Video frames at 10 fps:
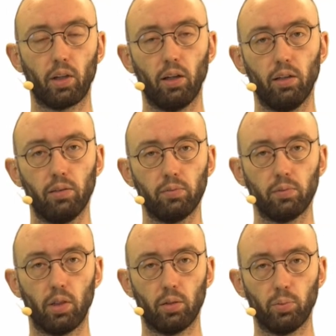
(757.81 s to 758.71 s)

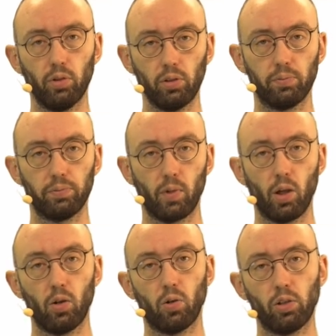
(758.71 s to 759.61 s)
in a book,
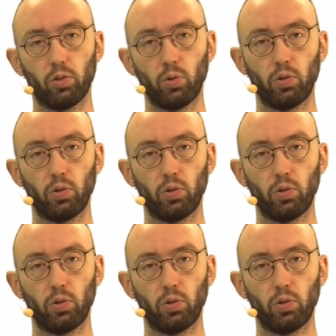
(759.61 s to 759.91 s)
or use